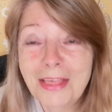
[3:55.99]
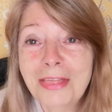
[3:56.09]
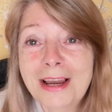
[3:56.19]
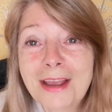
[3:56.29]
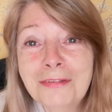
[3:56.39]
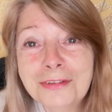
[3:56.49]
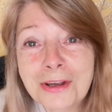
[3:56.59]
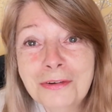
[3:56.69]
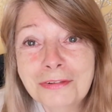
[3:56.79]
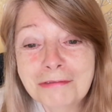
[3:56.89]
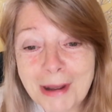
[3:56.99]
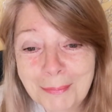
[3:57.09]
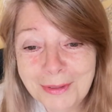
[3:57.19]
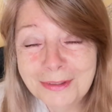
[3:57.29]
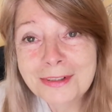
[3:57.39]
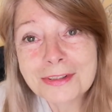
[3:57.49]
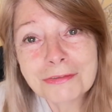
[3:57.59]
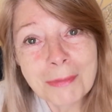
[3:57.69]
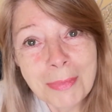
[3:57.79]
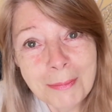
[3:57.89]
the leftover remnants
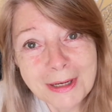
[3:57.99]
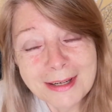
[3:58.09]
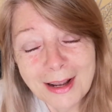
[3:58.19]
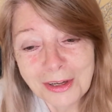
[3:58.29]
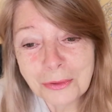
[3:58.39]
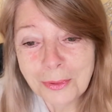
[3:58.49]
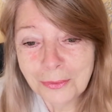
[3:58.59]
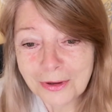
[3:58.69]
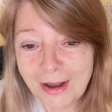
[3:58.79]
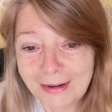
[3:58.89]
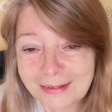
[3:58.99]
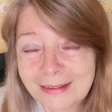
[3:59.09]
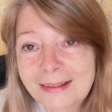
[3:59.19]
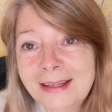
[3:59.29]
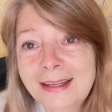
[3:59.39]
from the Midnight Quilt Garden.